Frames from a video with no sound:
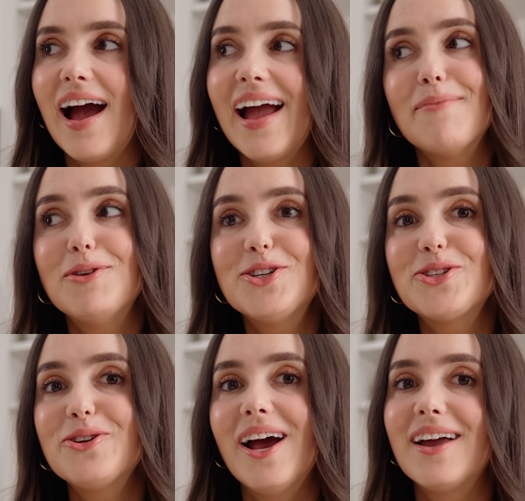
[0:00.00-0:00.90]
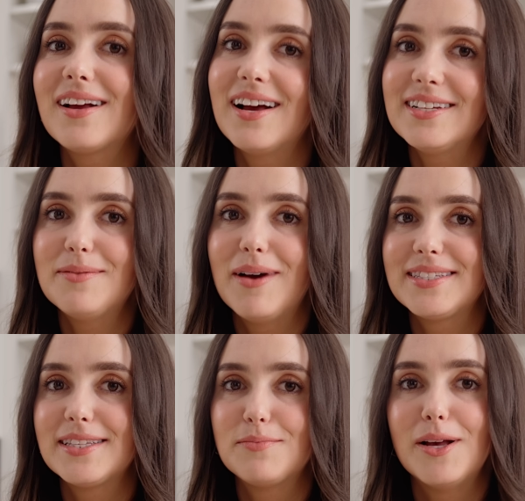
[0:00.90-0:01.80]
I am going to show you how to
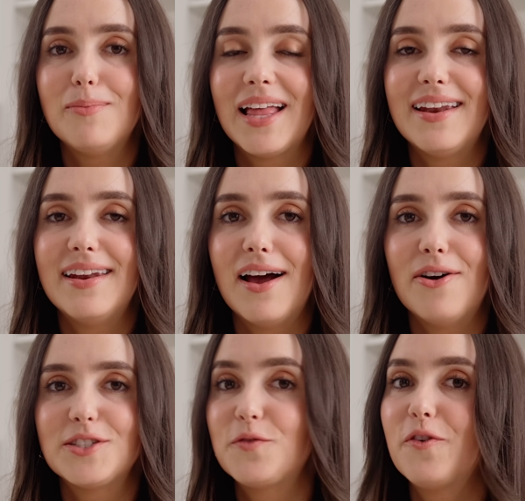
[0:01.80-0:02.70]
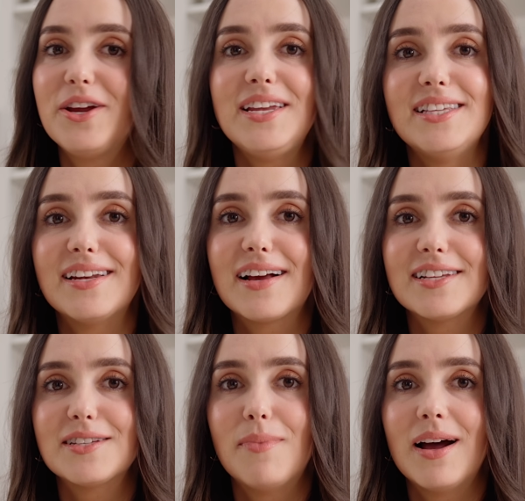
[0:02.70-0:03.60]
customize this meal plan now. It's very easy to
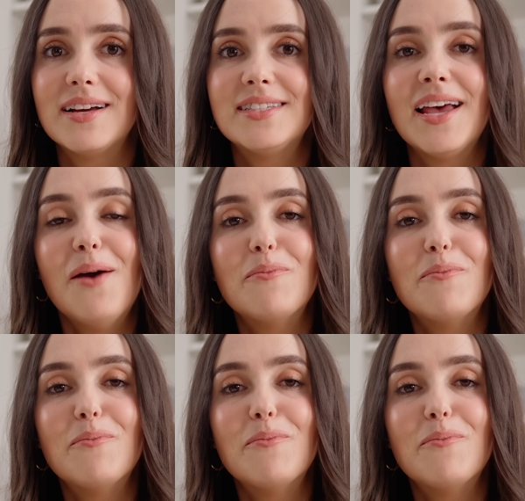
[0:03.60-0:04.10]
customize.